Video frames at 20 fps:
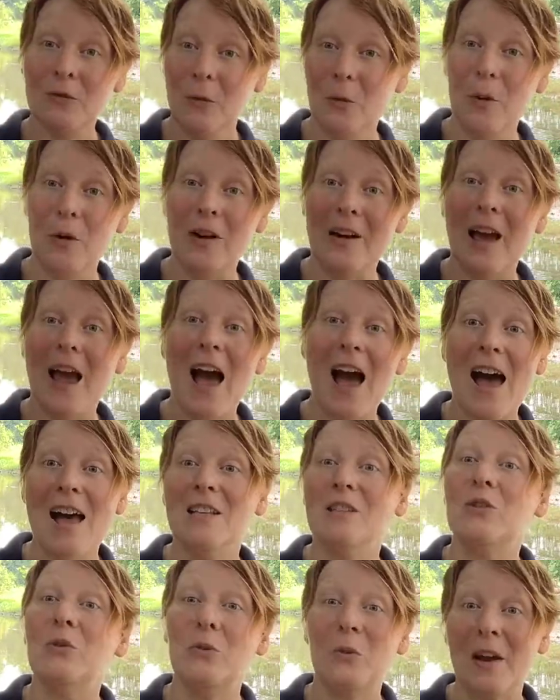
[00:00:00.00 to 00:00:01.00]
Fork
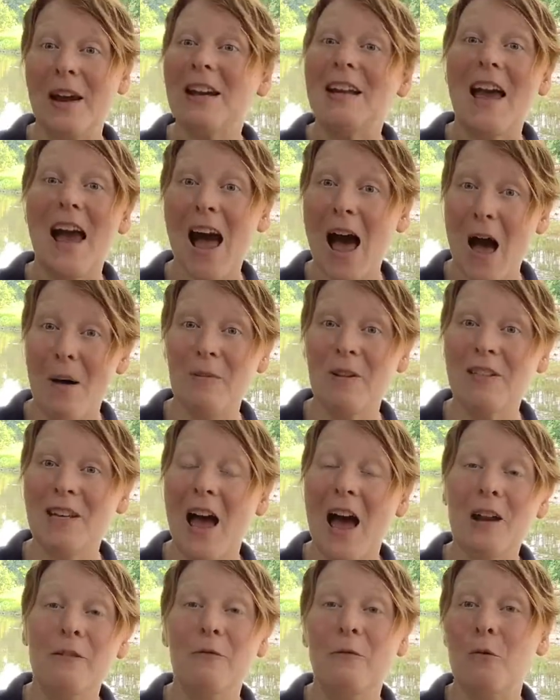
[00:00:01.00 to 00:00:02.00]
has great
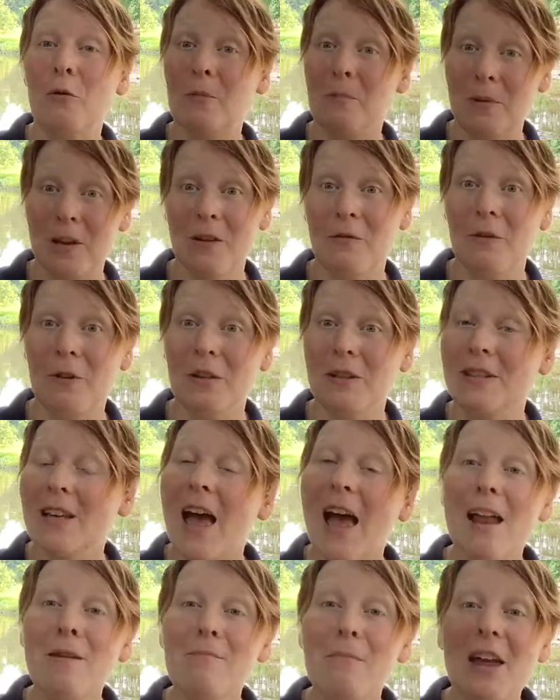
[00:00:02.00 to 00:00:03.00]
habitat for beavers,
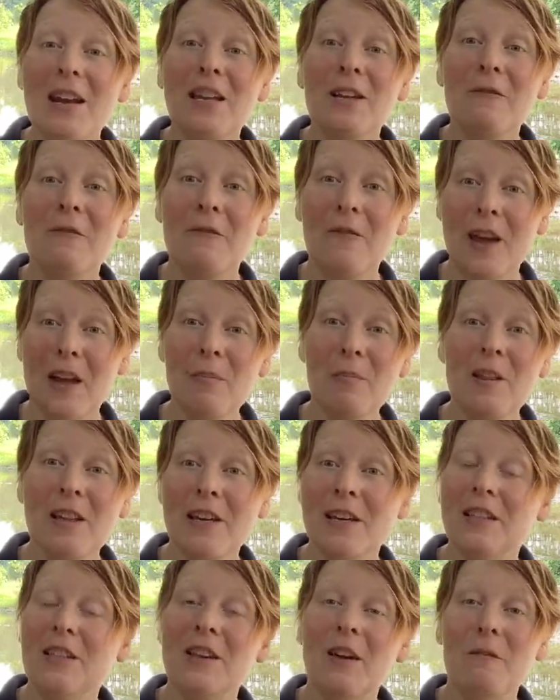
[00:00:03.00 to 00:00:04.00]
and many
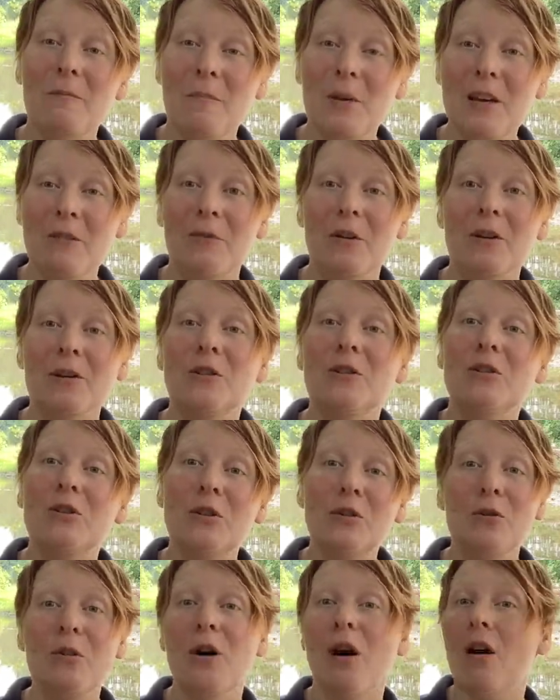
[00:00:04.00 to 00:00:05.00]
families of beavers
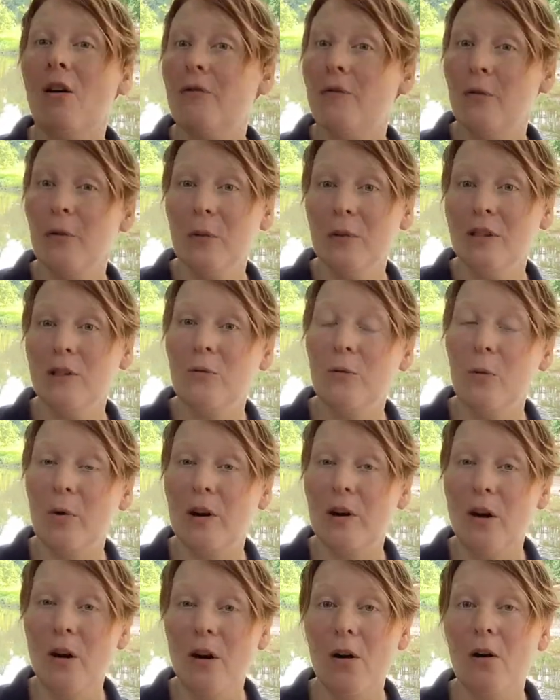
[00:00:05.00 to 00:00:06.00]
do call Floyd's Fork
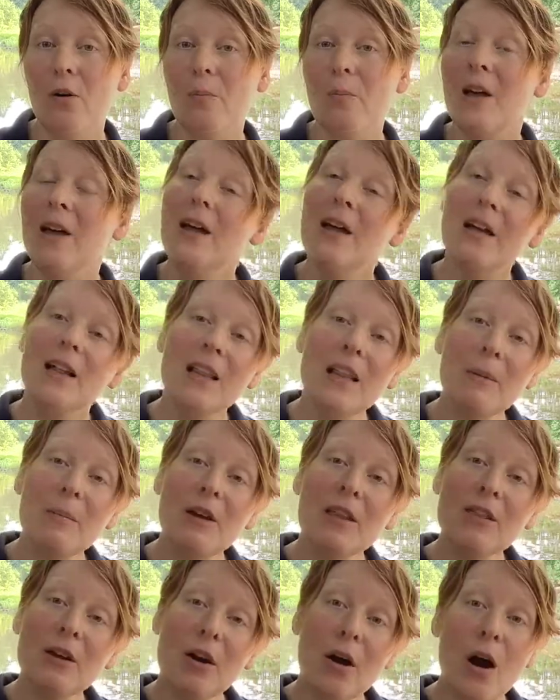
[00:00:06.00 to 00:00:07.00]
home,
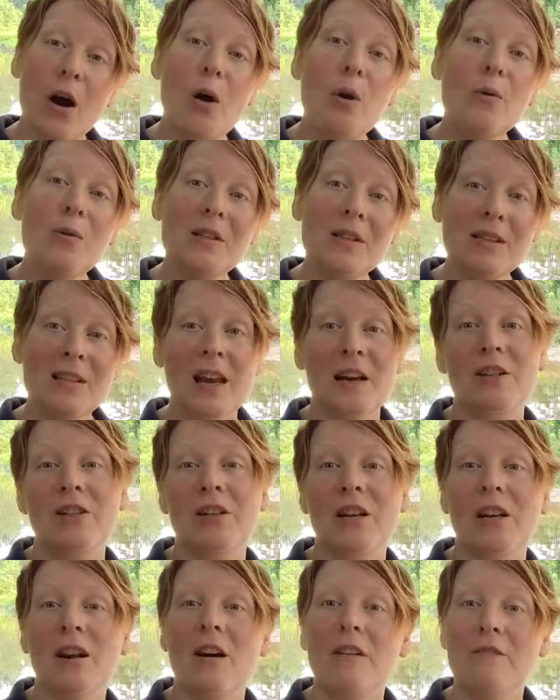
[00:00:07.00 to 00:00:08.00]
claiming their own
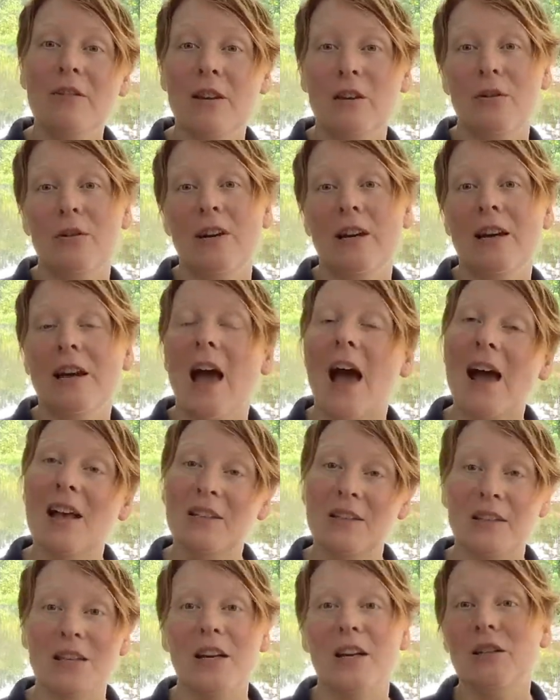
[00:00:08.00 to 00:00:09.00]
section of the creek
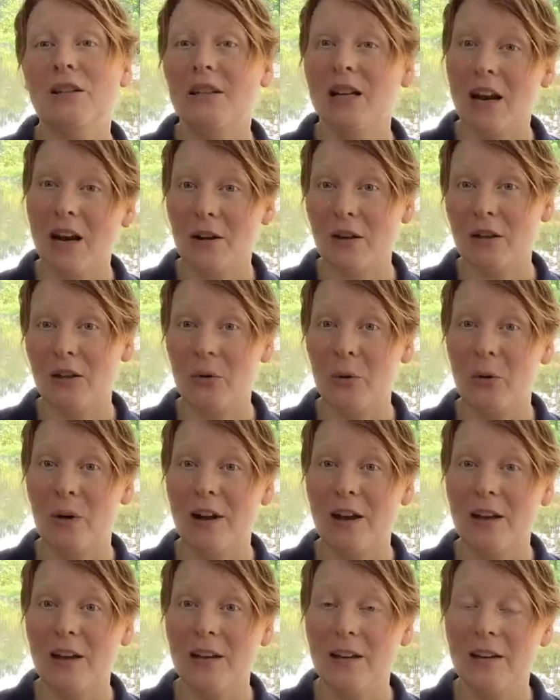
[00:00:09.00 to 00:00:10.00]
as their
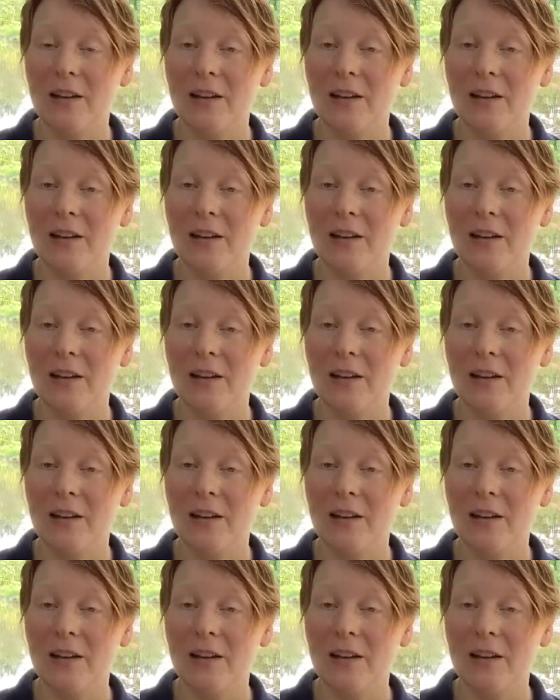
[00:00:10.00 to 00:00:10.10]
territory.